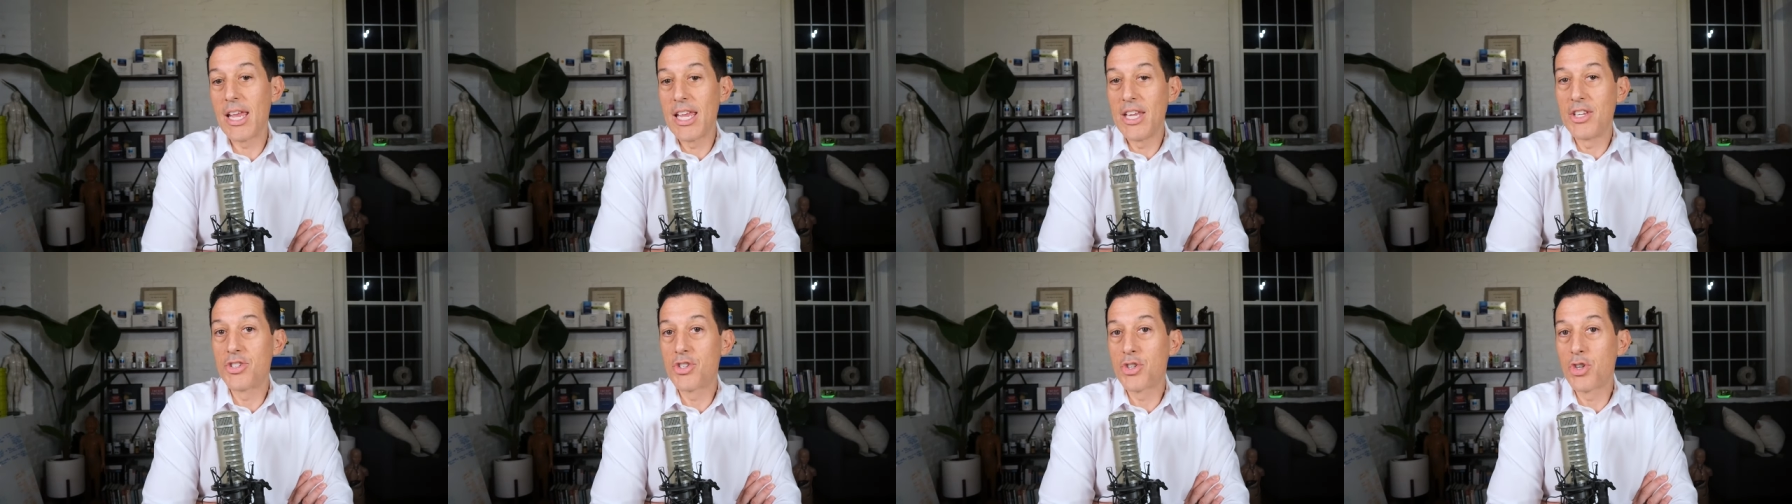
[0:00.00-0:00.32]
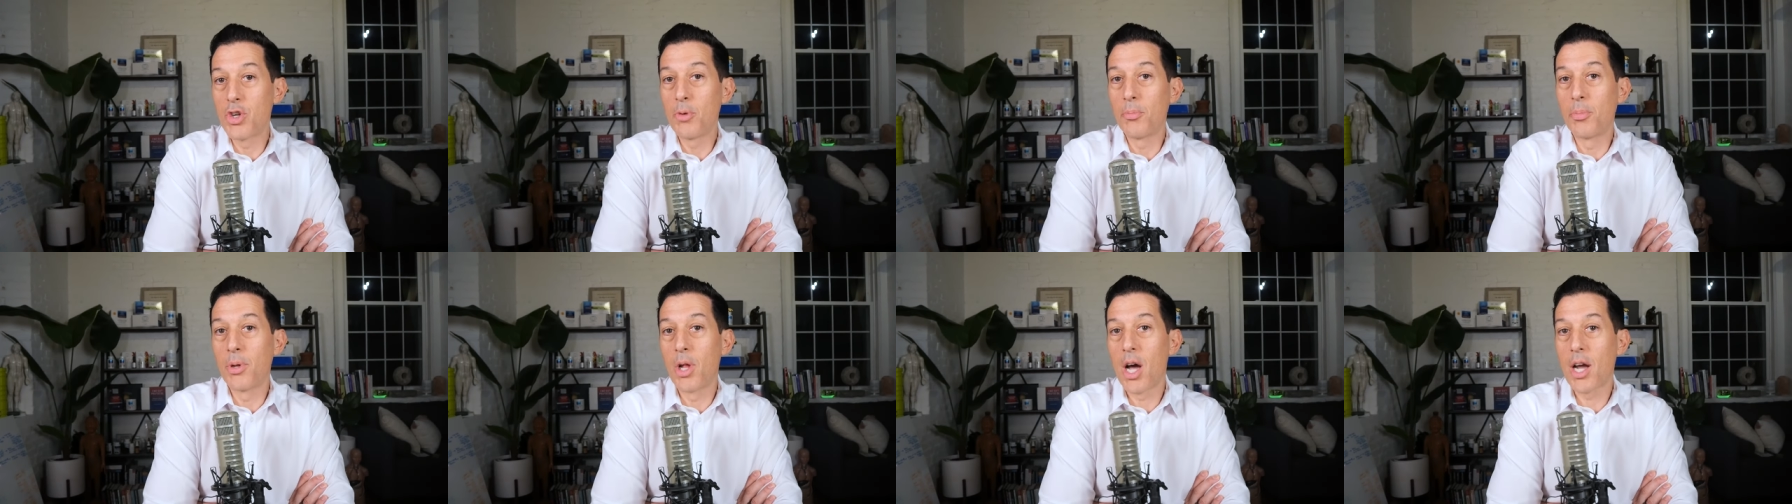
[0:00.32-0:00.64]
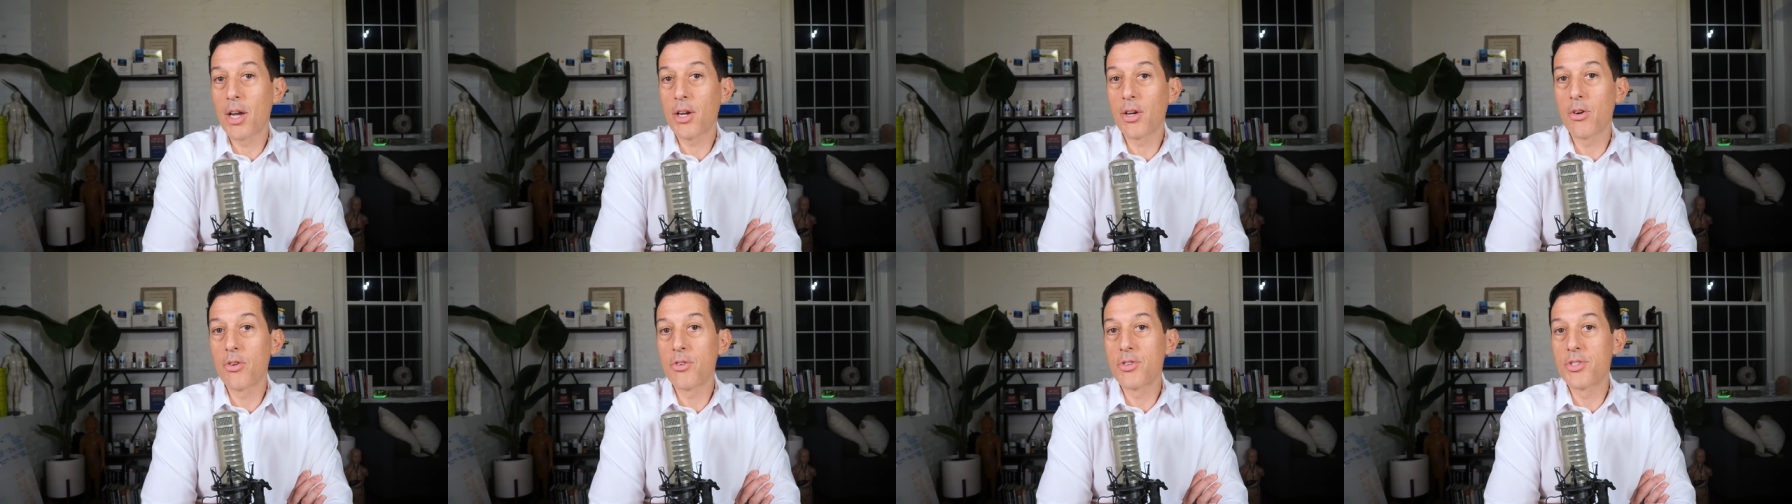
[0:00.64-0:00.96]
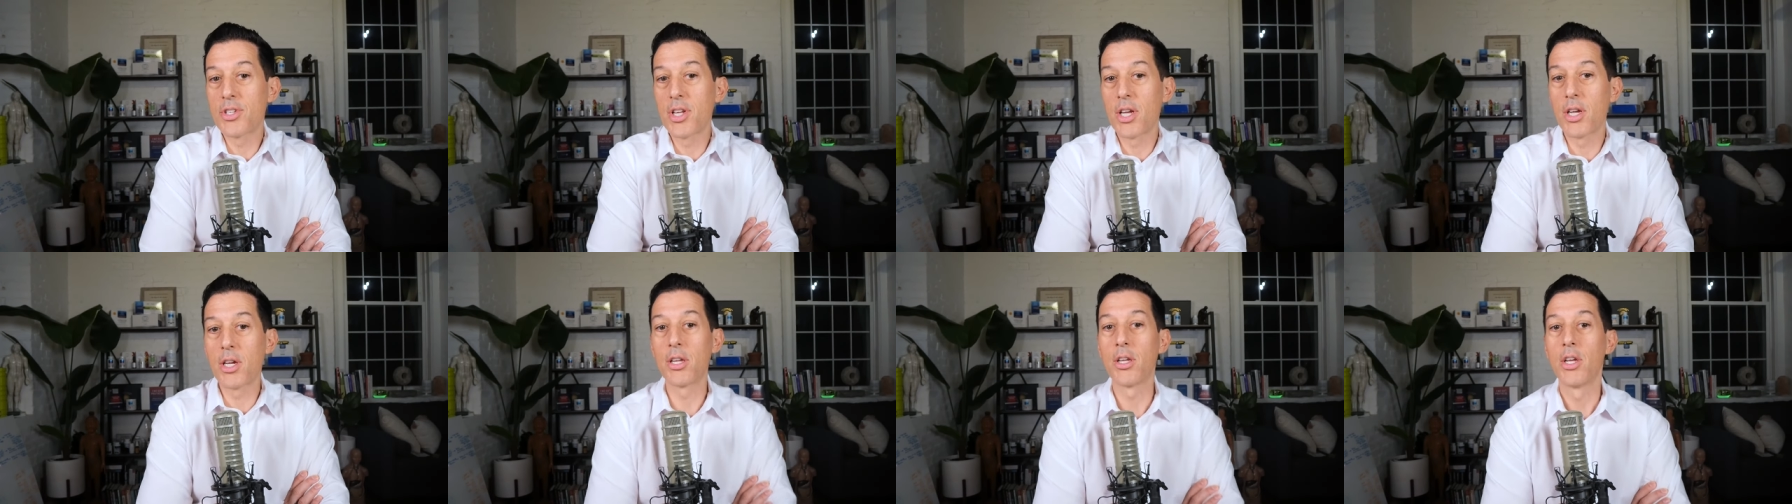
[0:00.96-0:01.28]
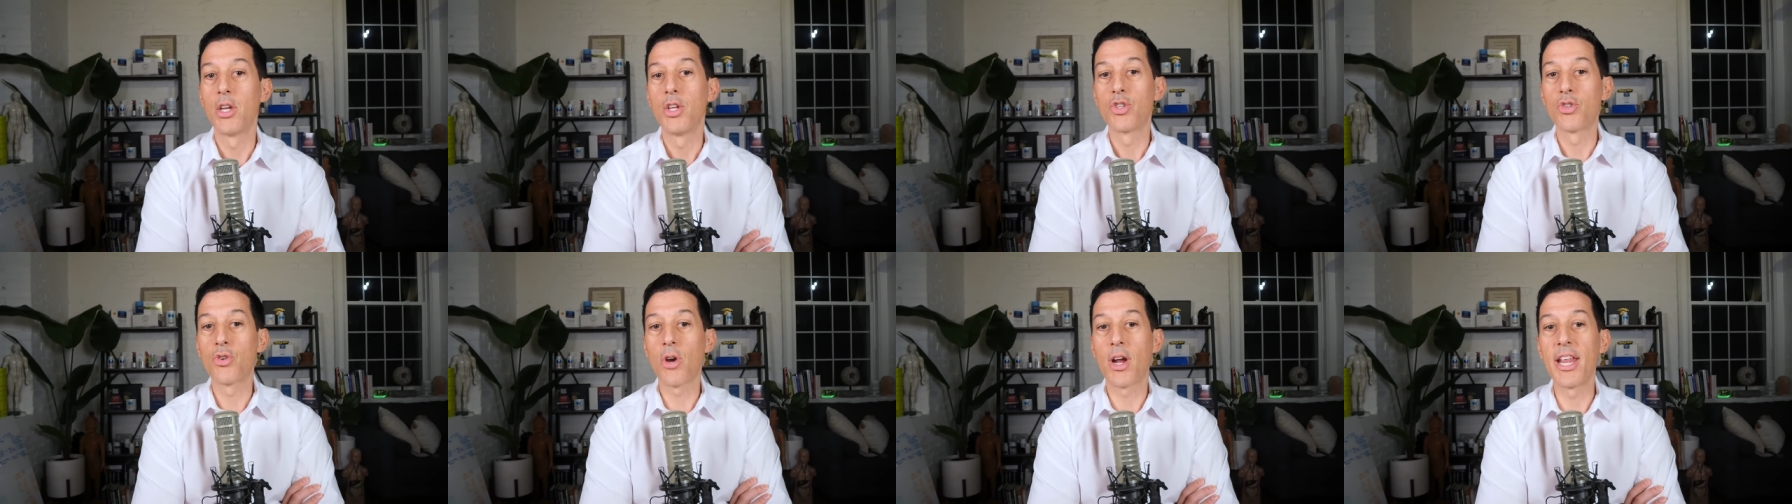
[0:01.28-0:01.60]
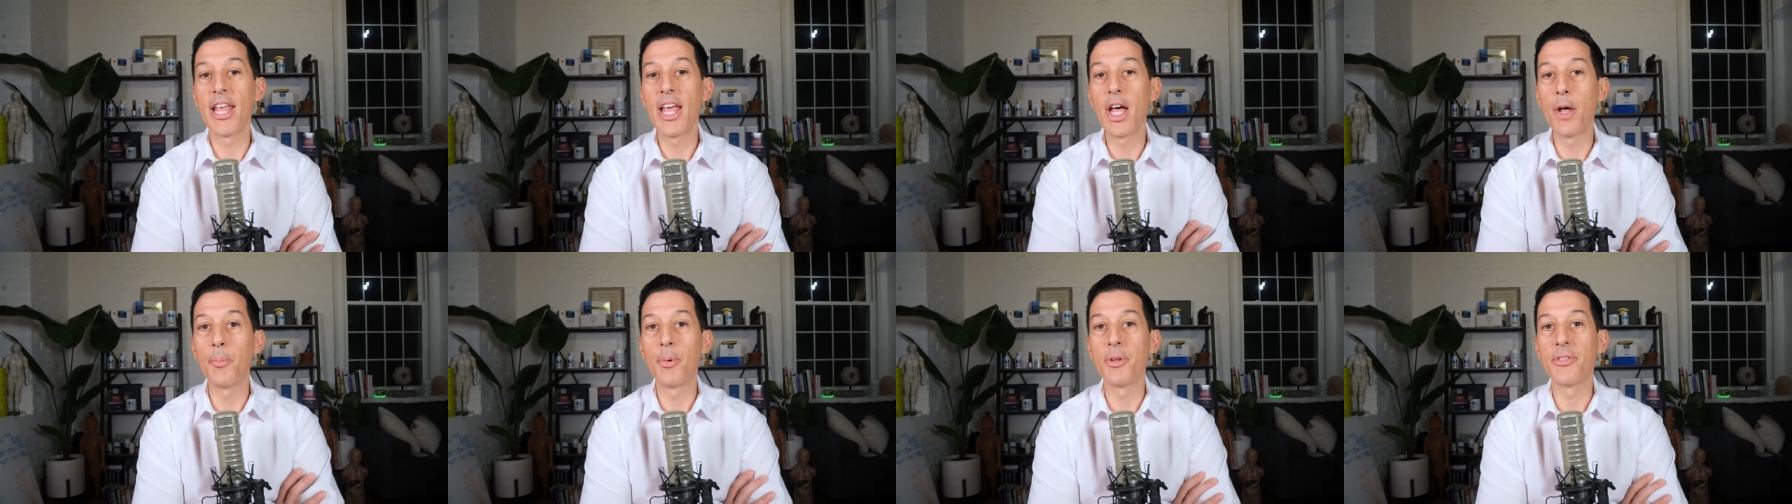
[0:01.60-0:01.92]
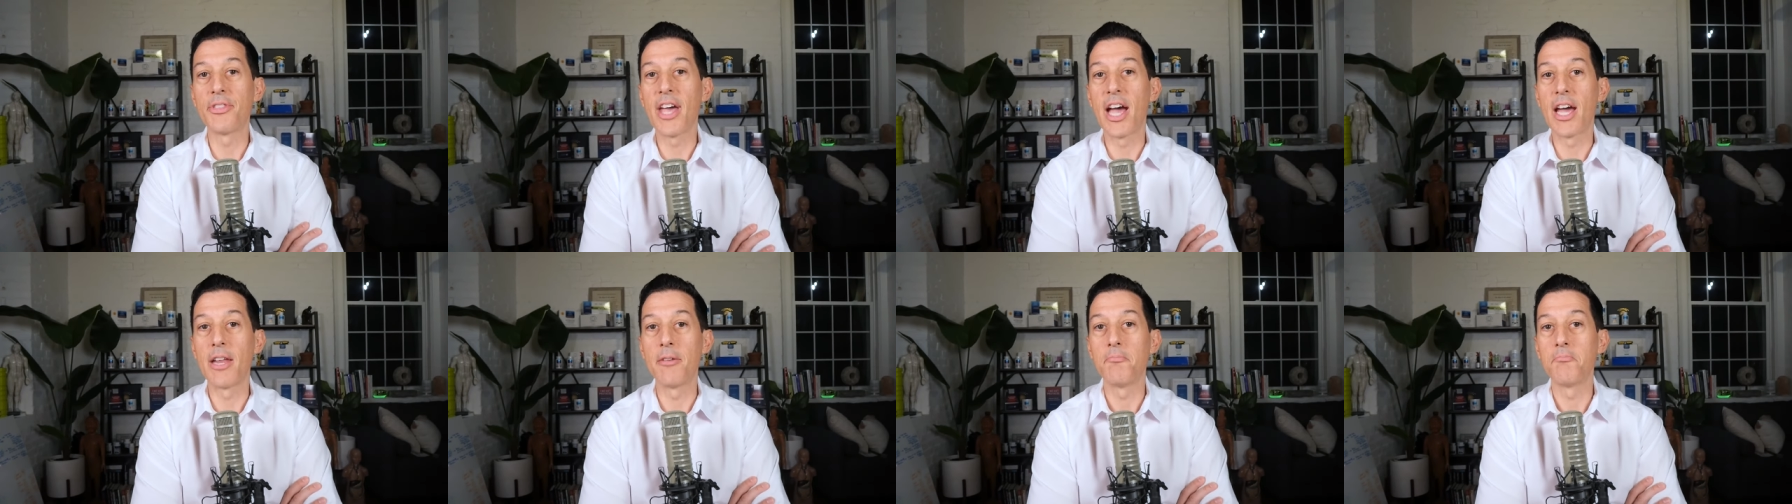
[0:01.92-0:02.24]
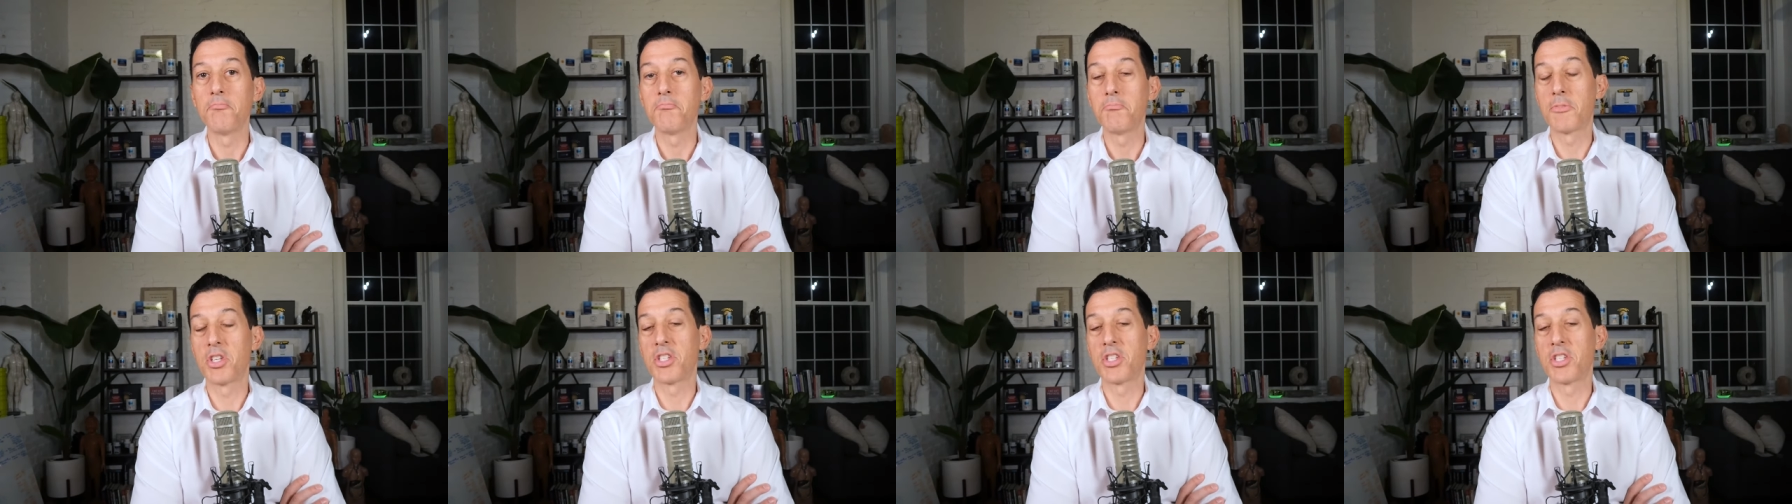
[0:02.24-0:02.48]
H2 blockers to try to help with that.